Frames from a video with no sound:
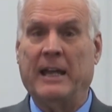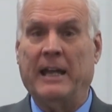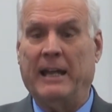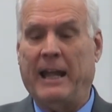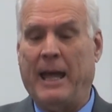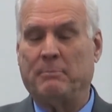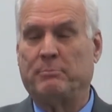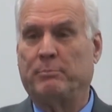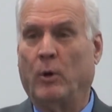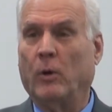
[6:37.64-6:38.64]
it
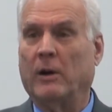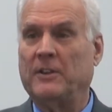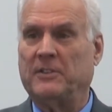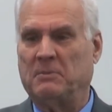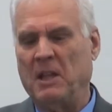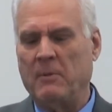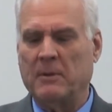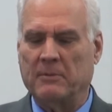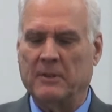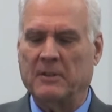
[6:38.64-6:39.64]
had boards, they
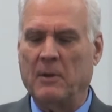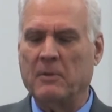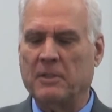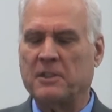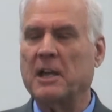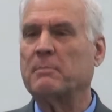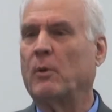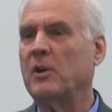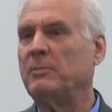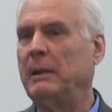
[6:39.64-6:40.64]
were, they were thick
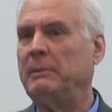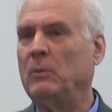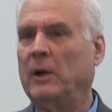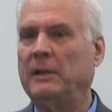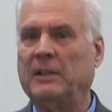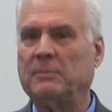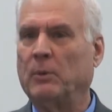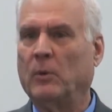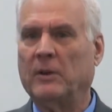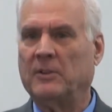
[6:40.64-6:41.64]
boards, maybe one inch
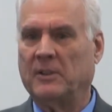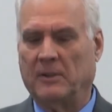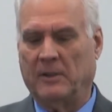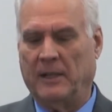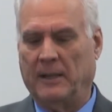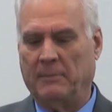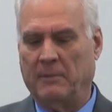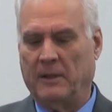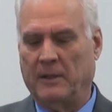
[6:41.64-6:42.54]
boards, um,